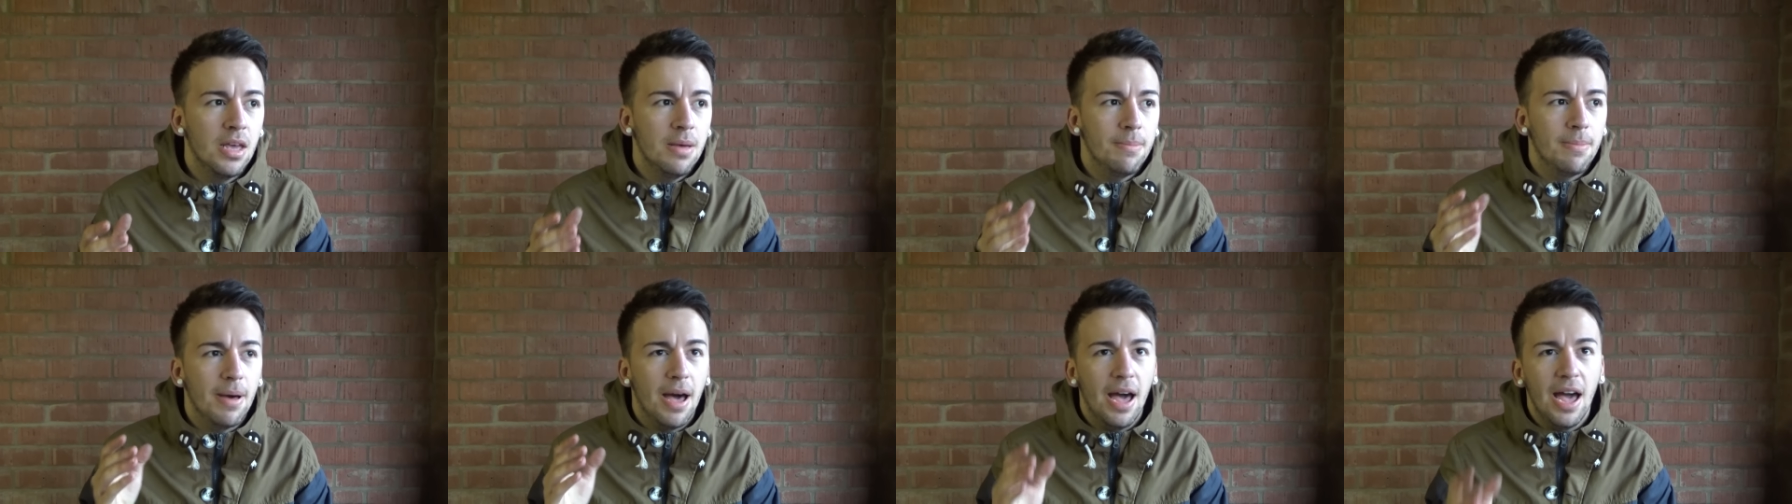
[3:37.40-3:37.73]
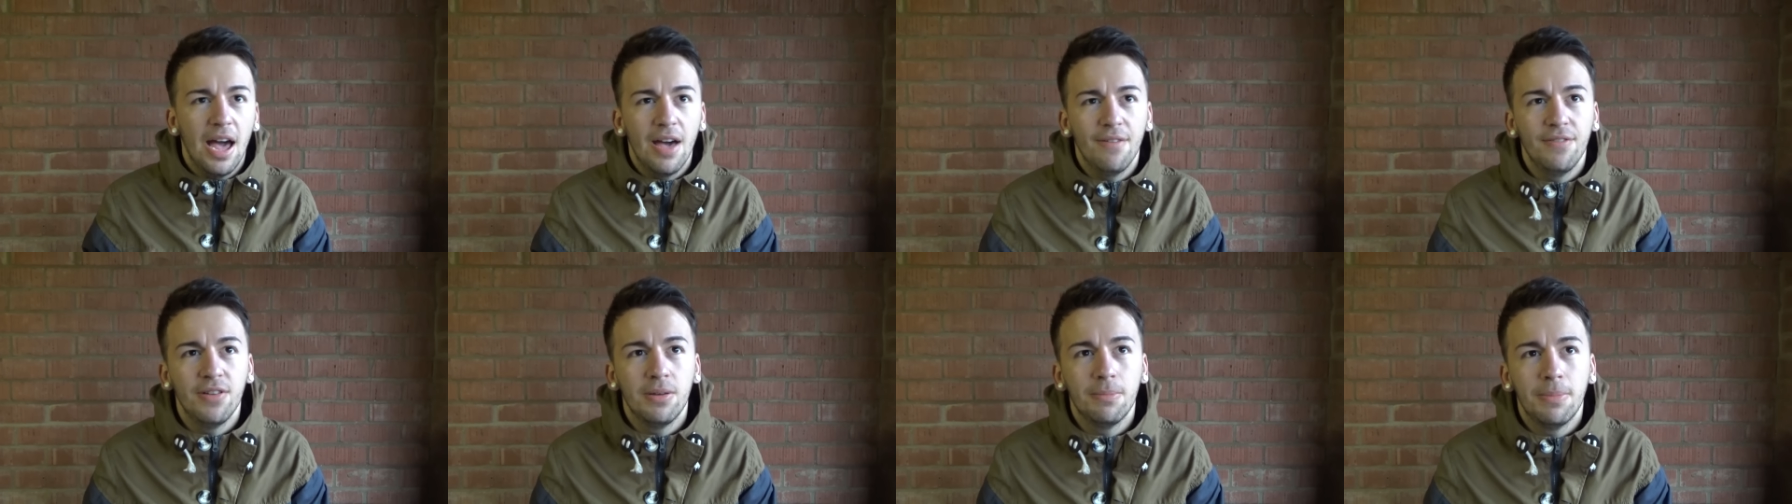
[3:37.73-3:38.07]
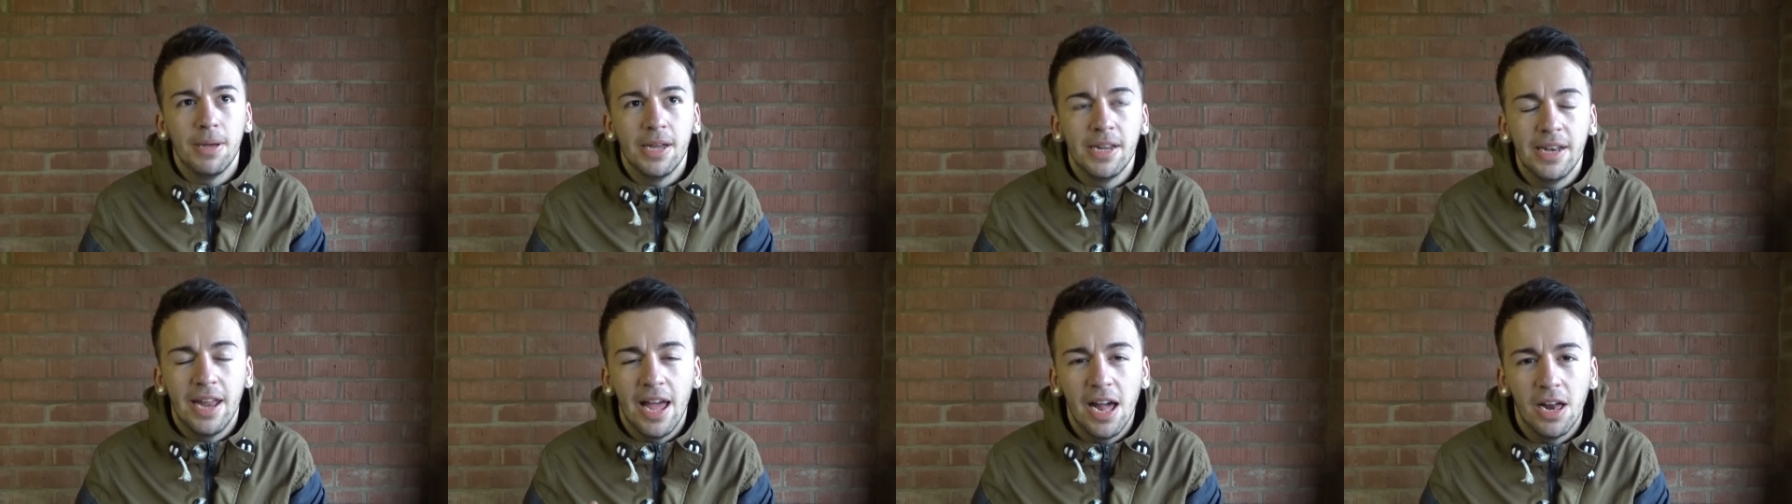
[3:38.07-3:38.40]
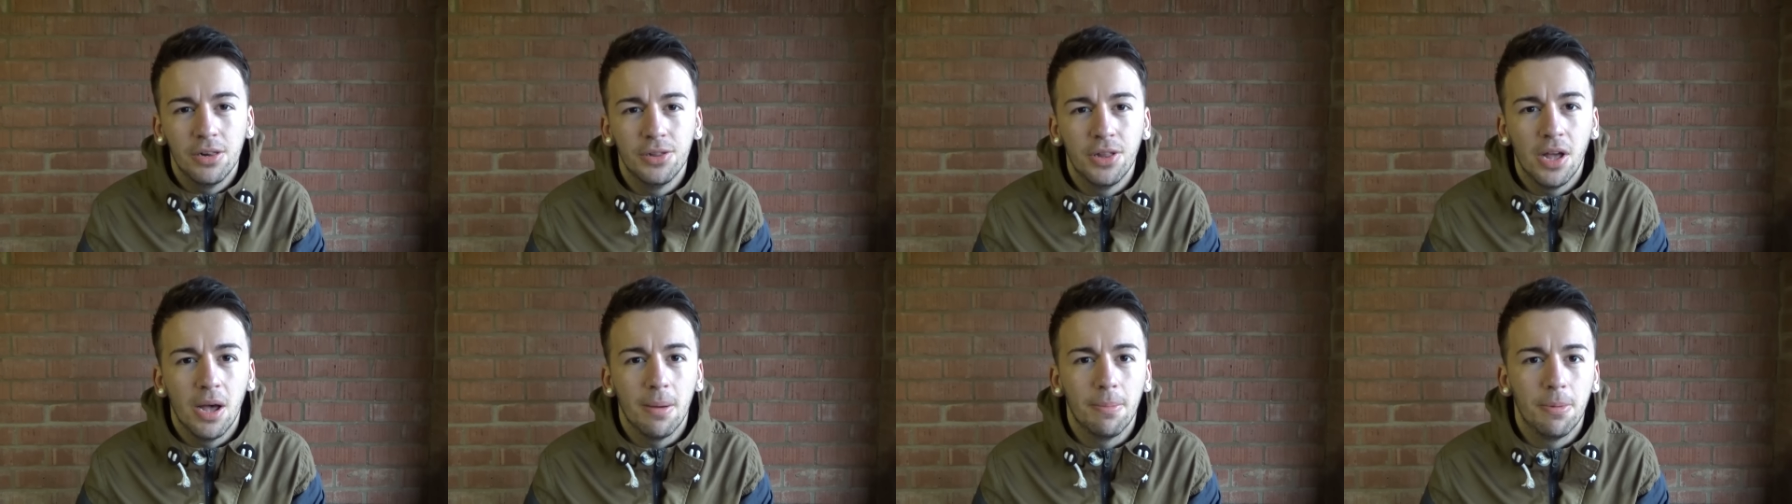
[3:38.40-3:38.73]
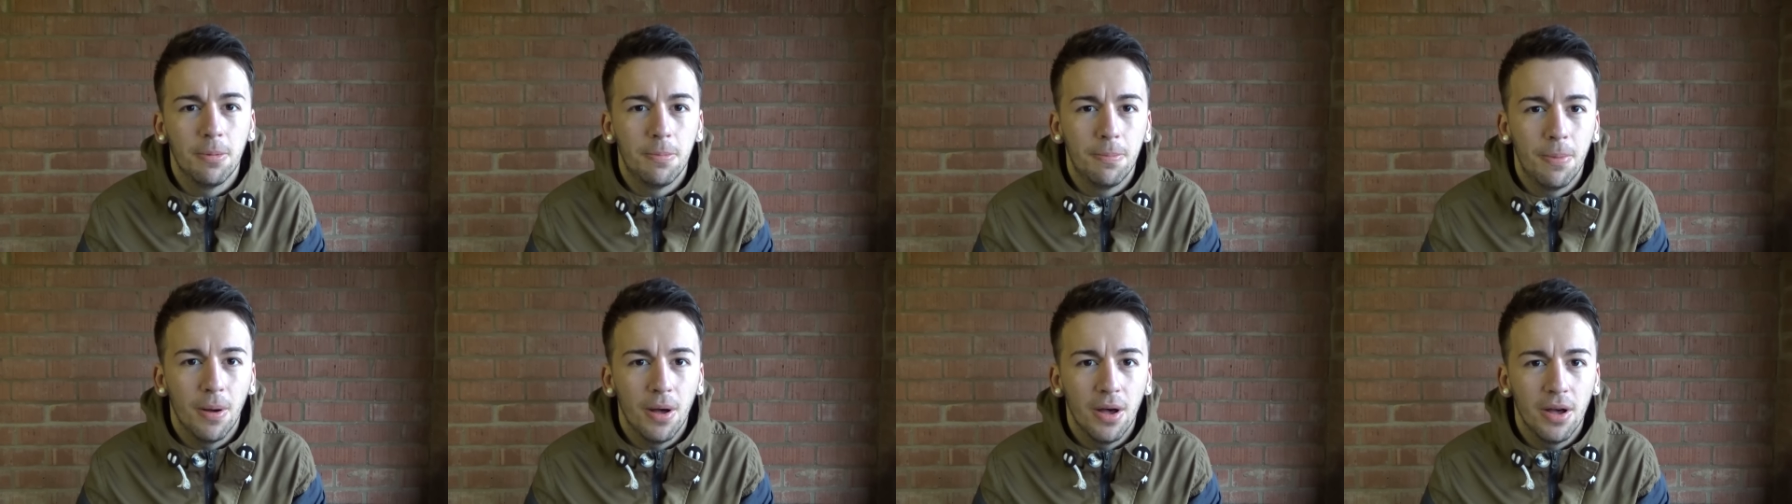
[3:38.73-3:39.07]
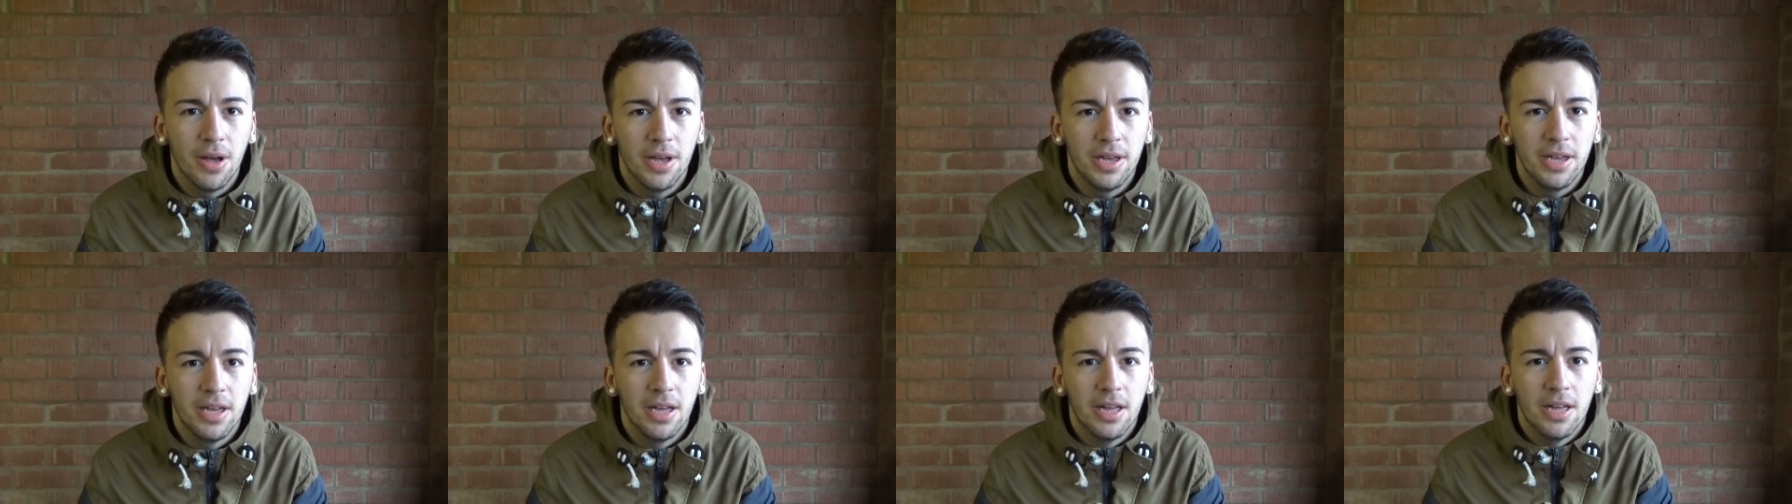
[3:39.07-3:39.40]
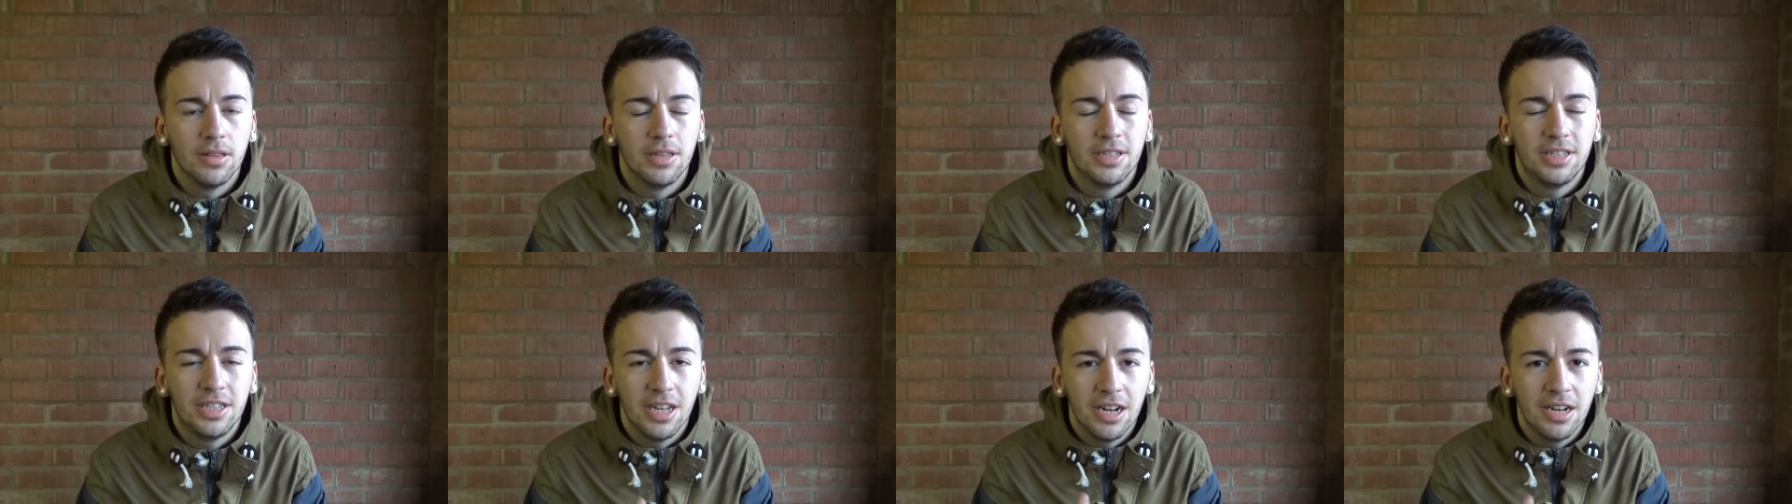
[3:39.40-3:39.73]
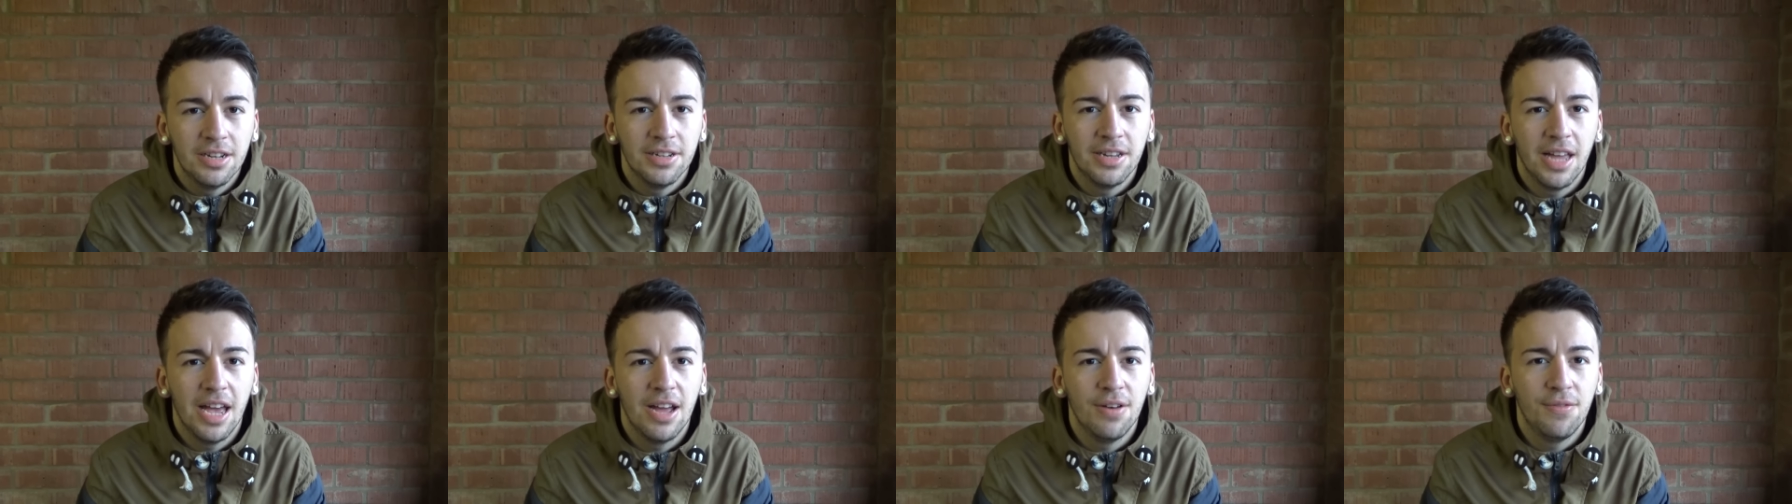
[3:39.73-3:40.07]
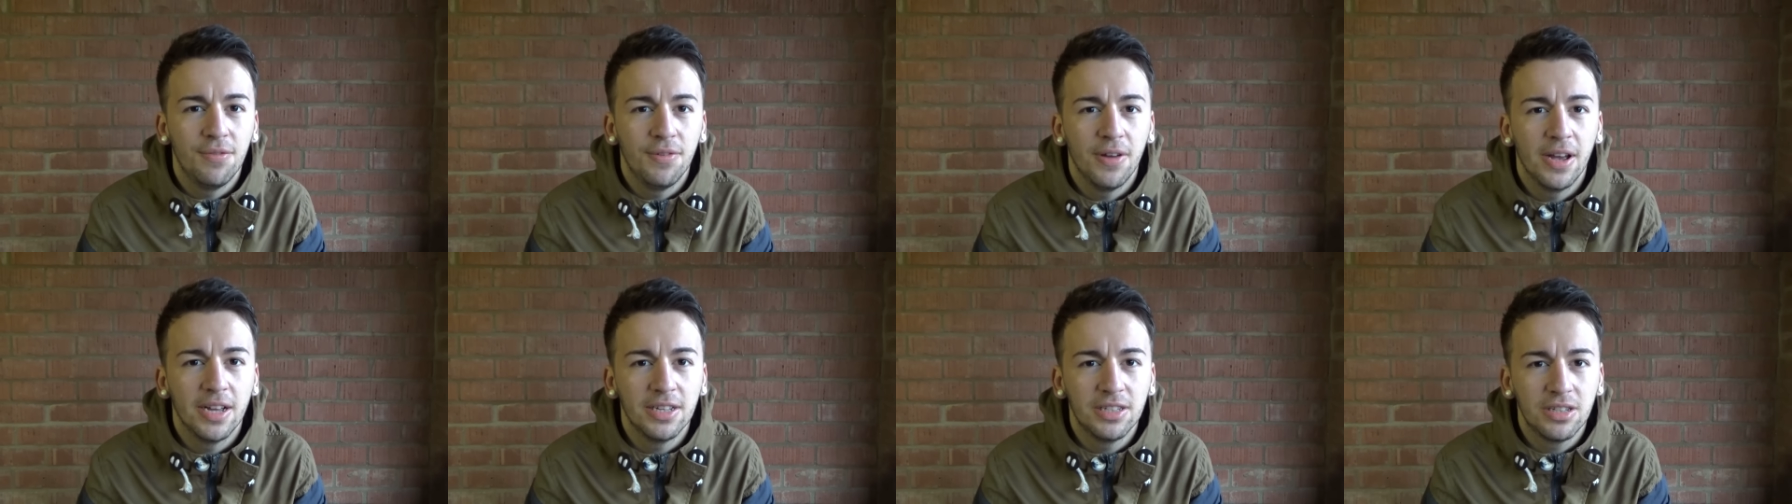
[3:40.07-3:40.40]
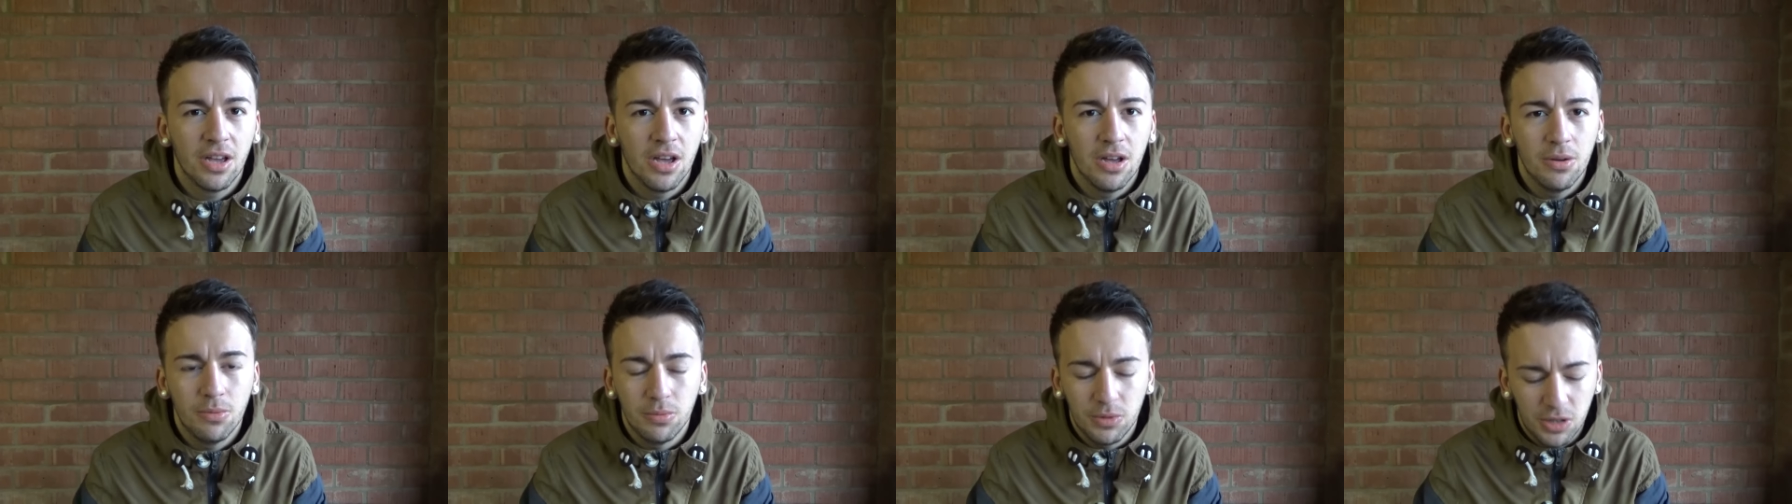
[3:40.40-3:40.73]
but having been held up by the cylinder head fiasco,